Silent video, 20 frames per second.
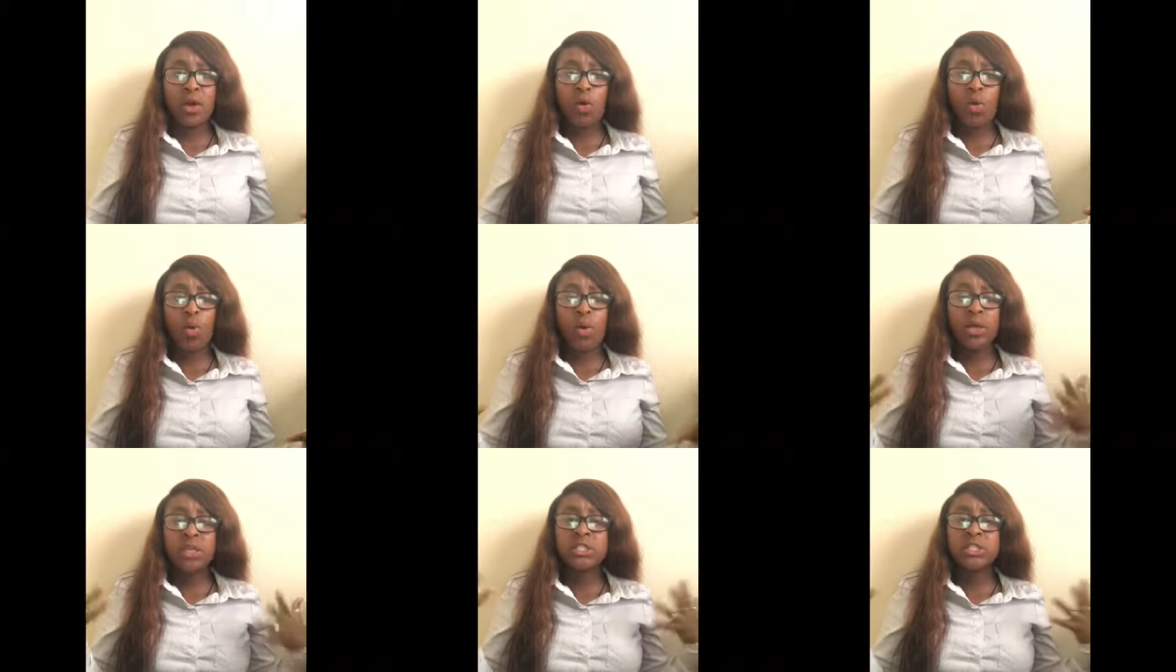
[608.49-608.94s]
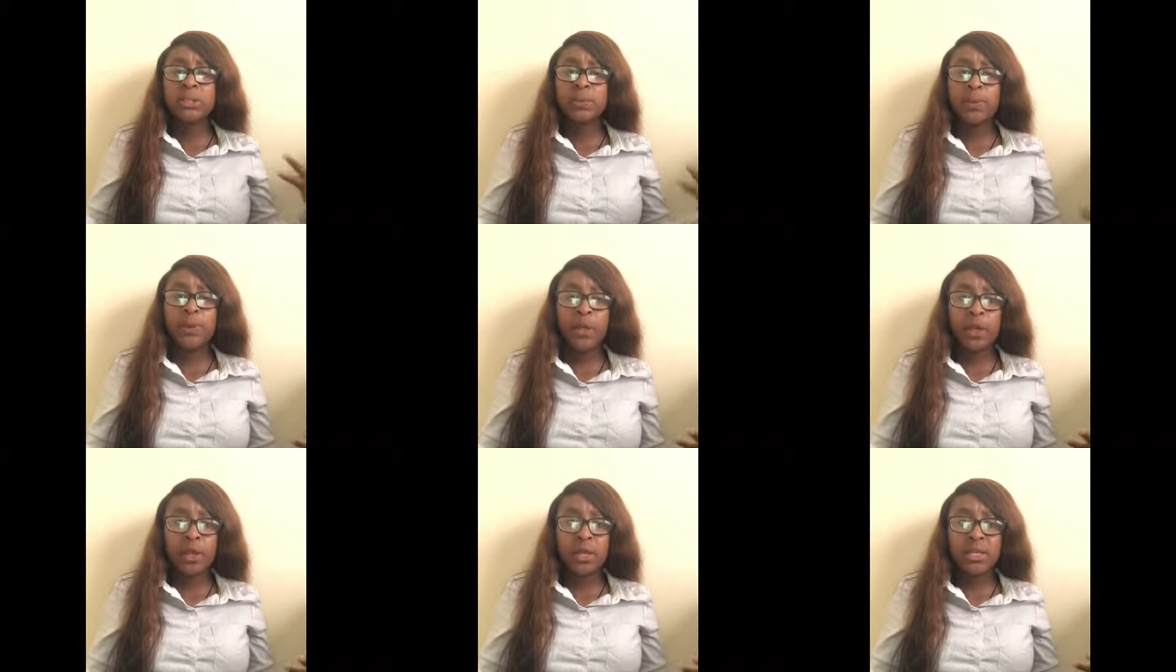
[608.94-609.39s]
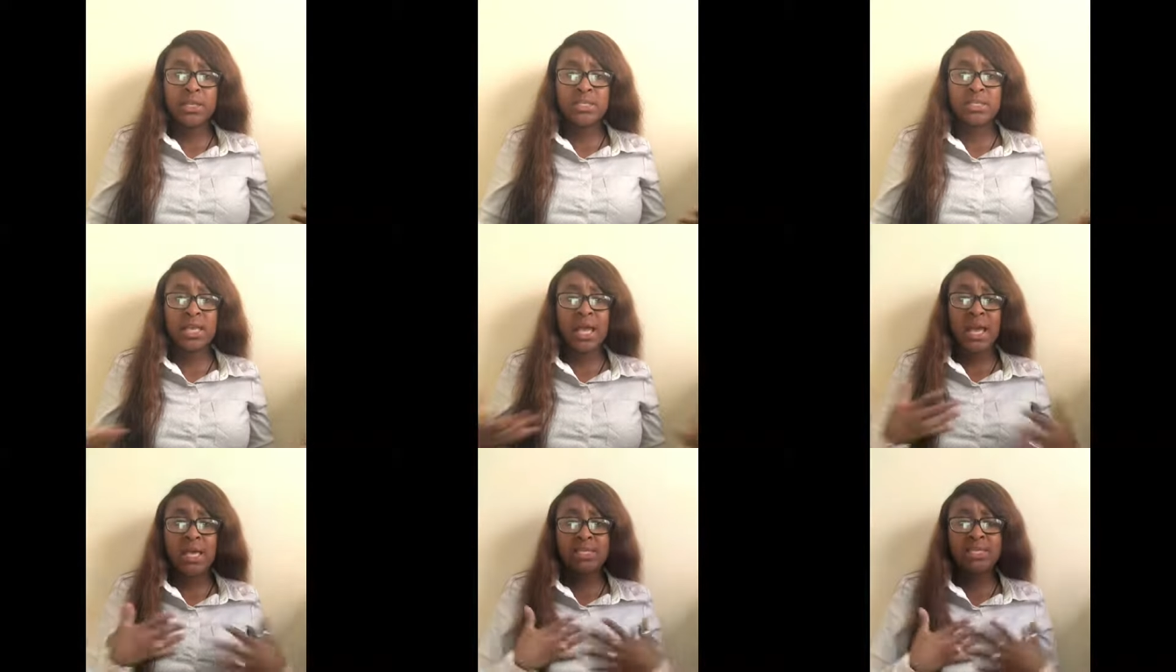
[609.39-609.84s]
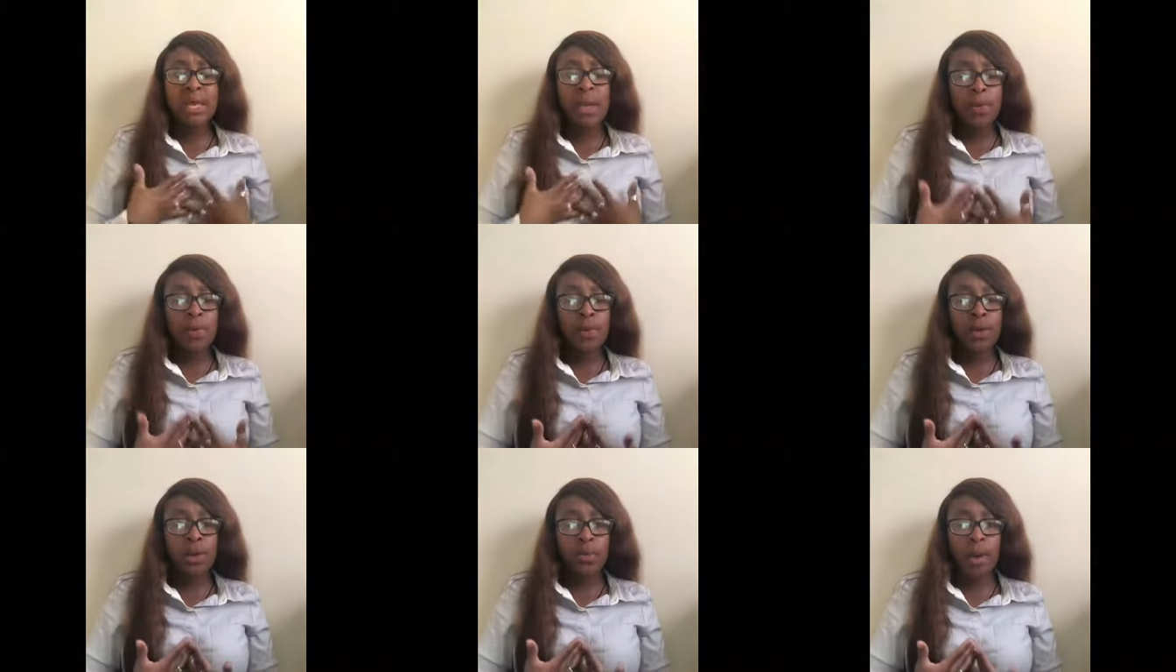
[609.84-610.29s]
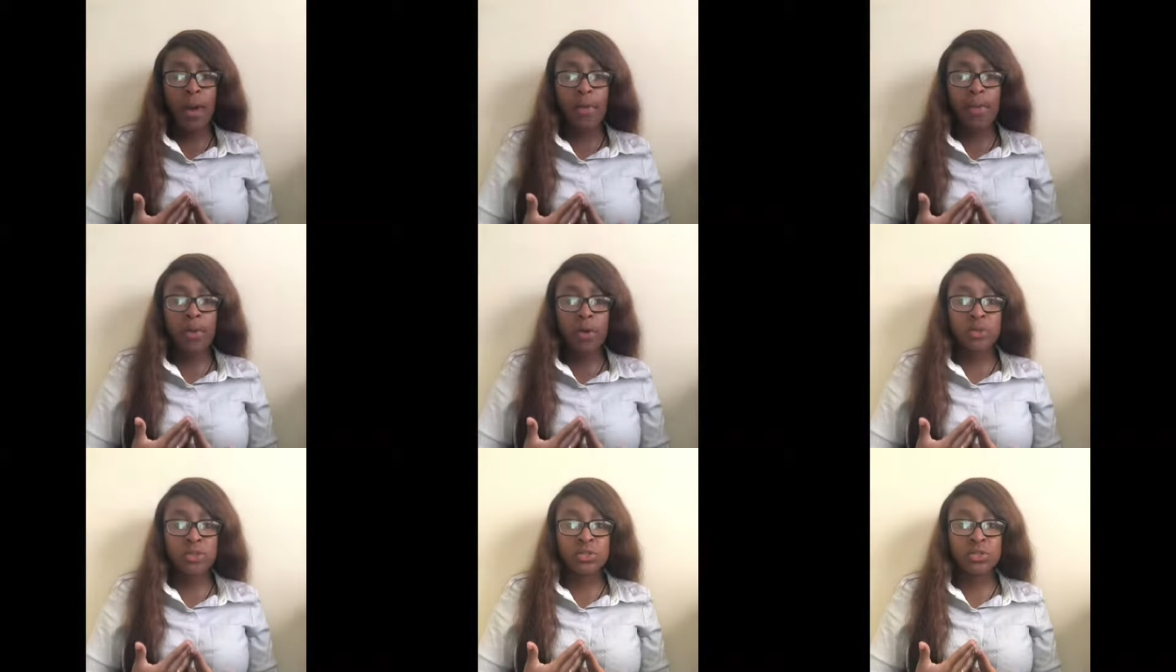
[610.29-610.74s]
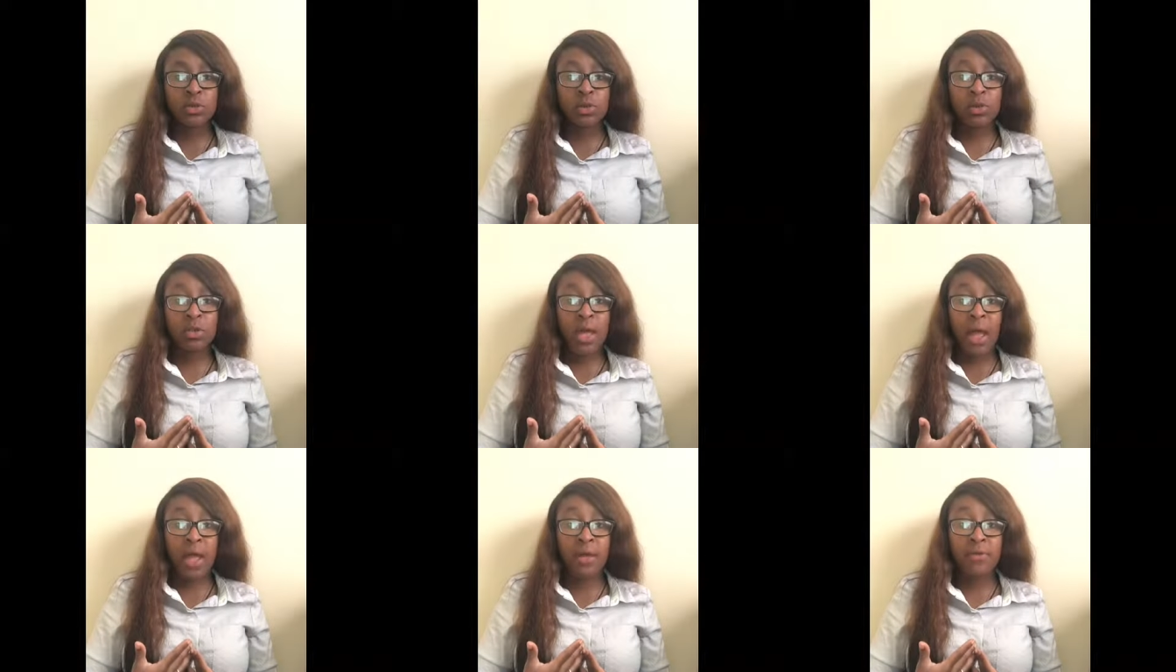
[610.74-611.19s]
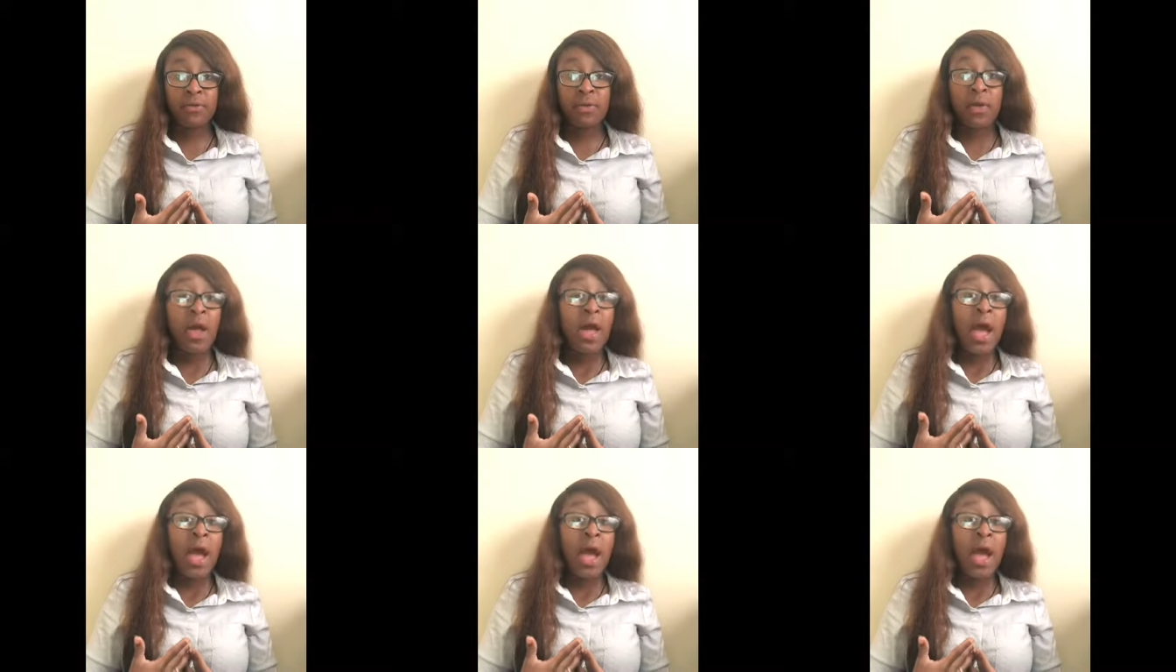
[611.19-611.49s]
or experience that has happened in my personal life,